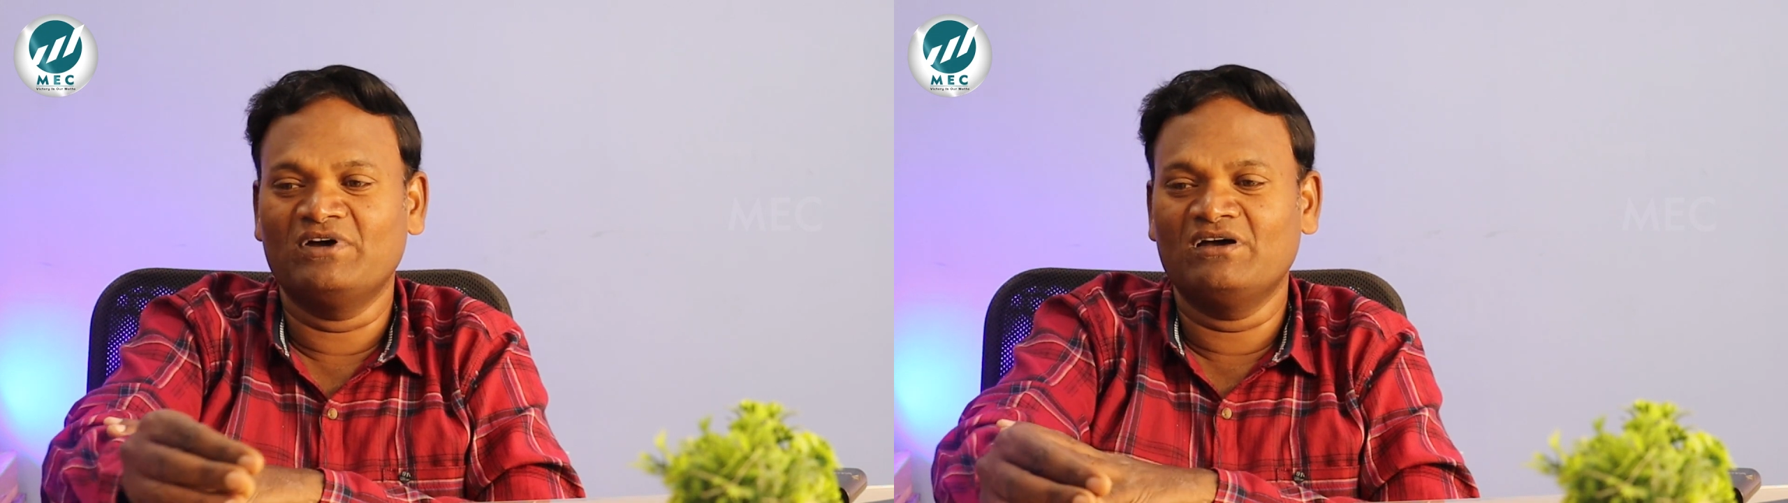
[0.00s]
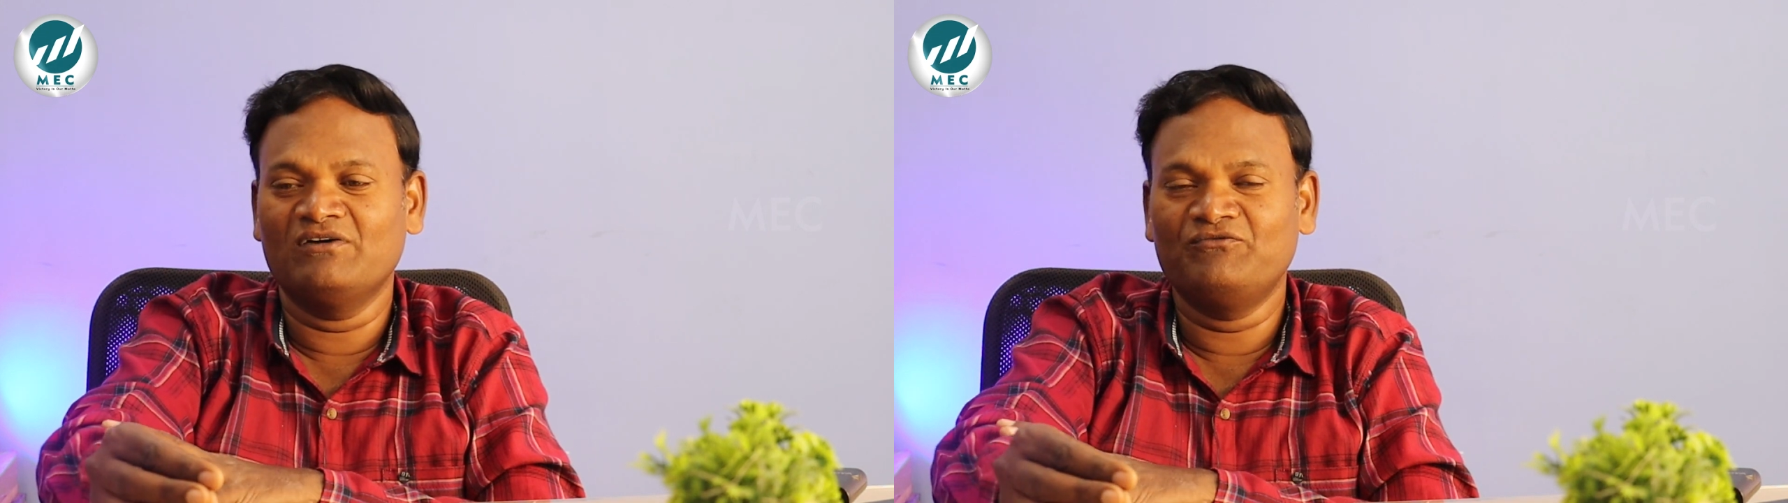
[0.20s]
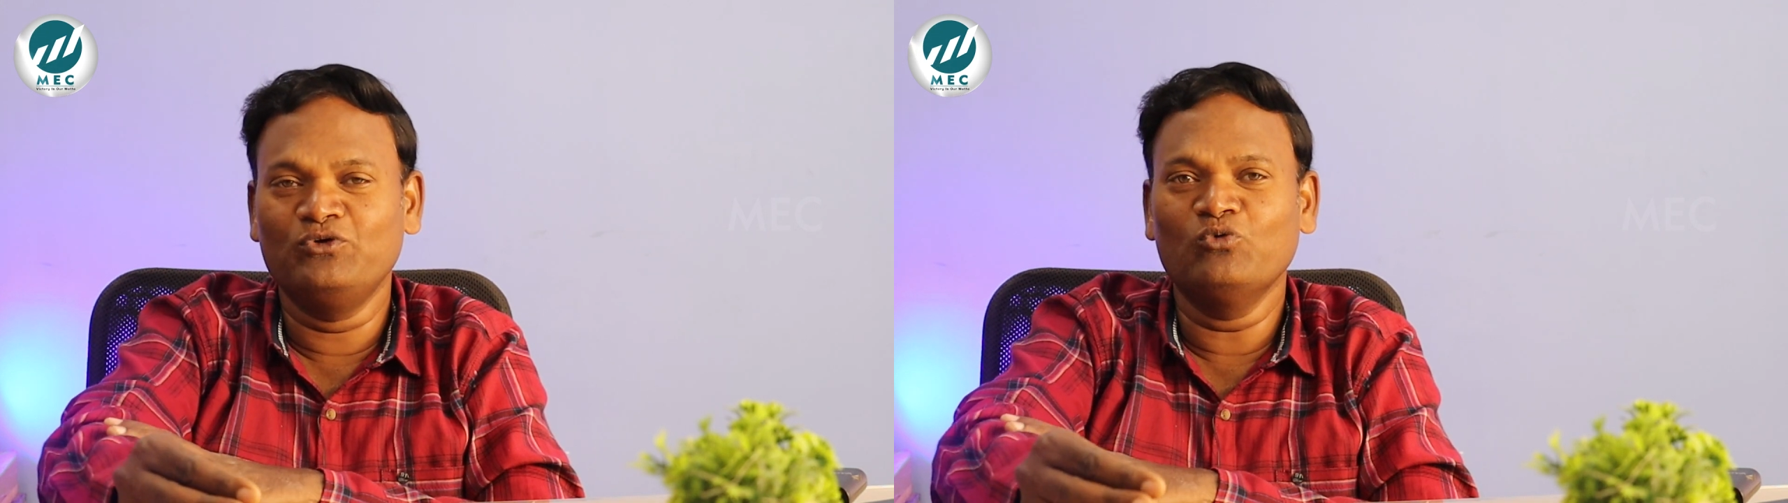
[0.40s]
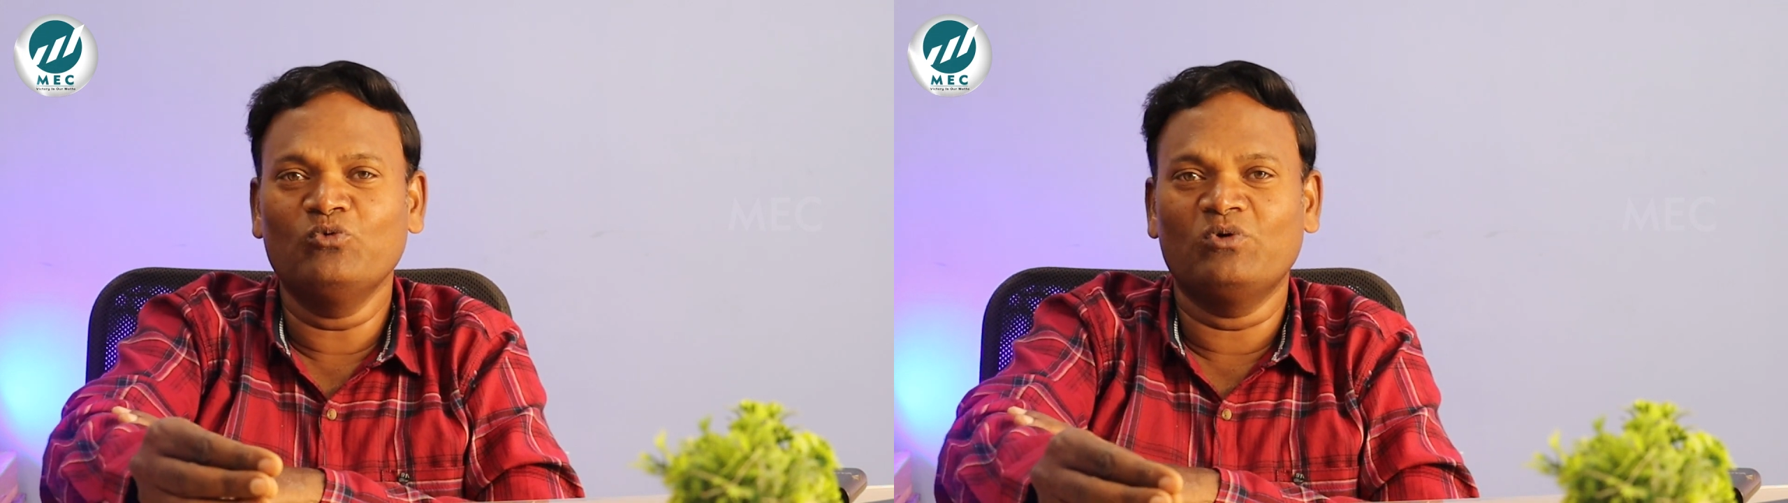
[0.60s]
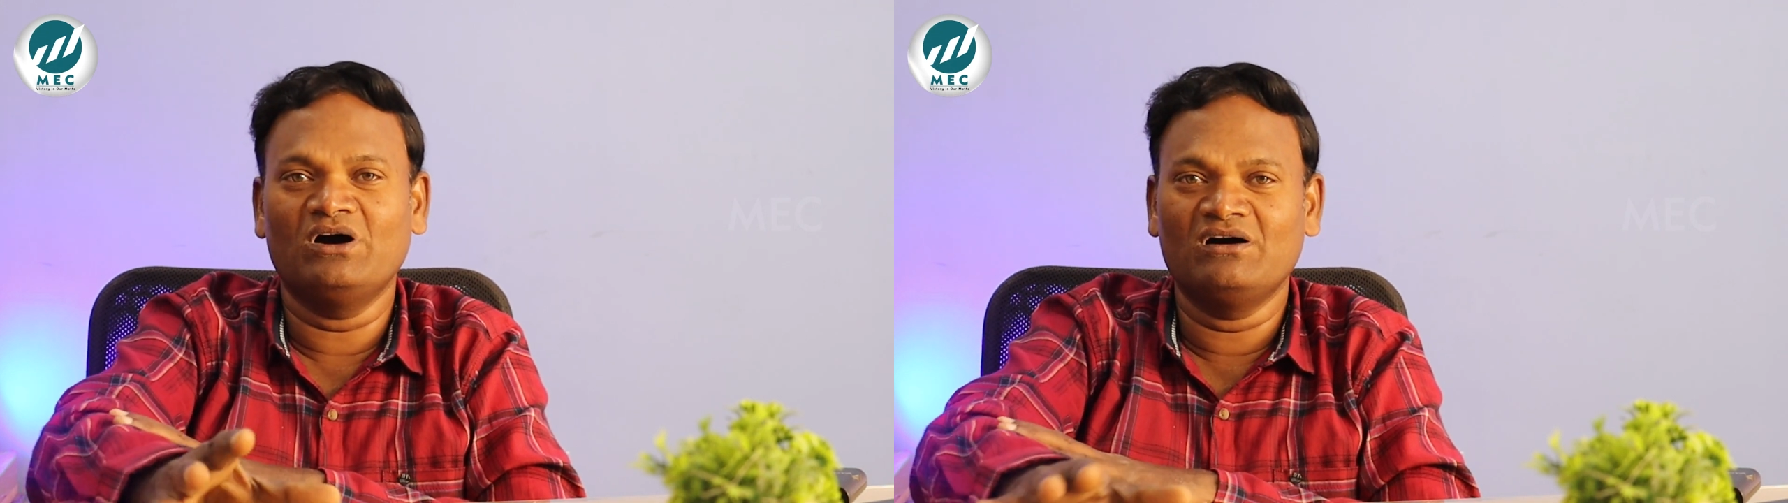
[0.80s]
uh,
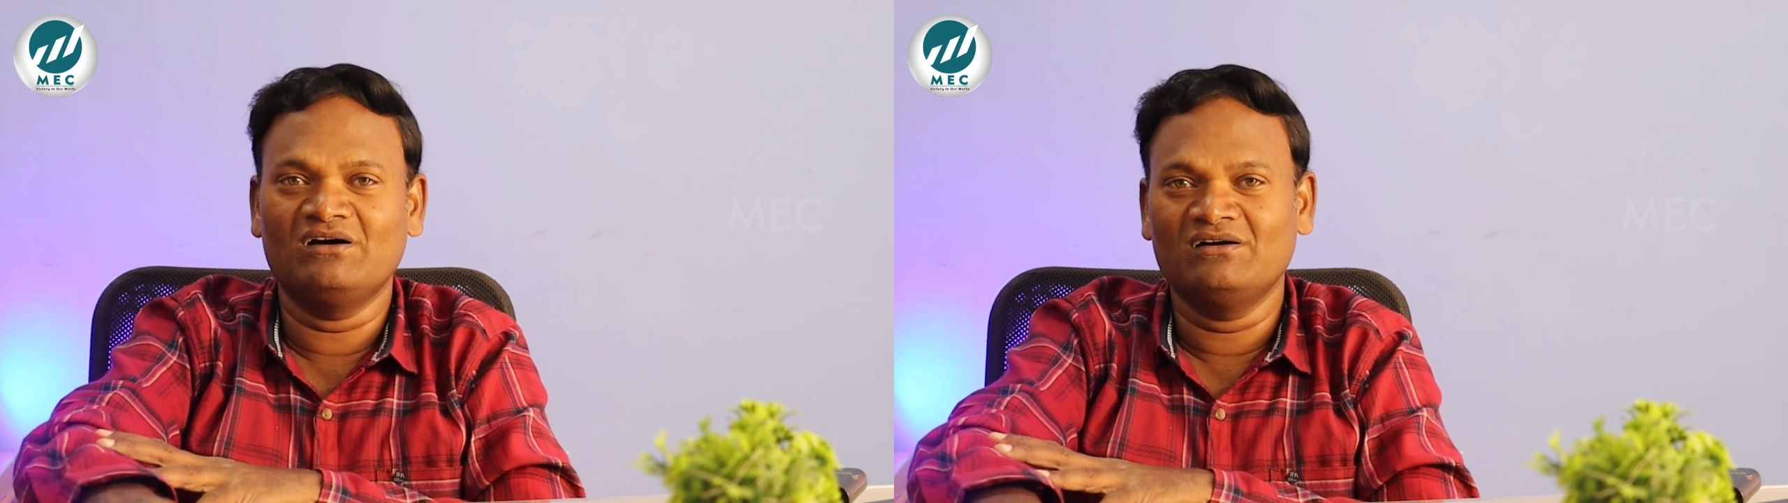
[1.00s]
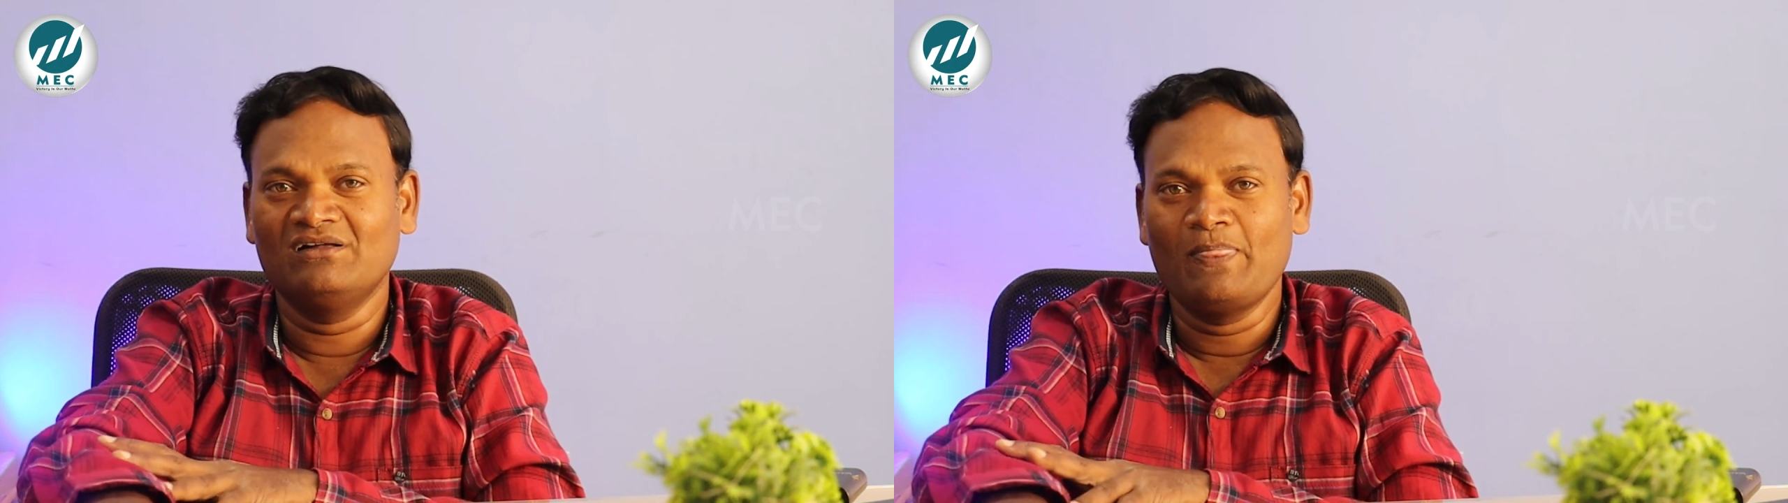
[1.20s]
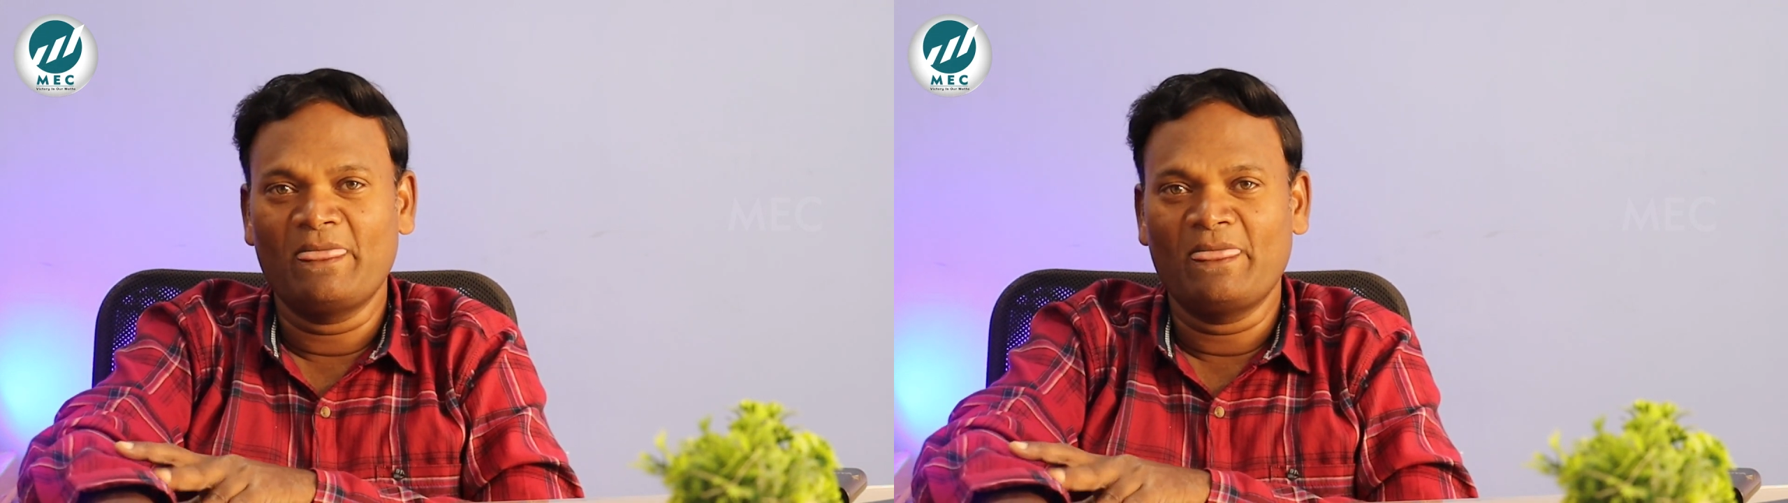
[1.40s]
few uh,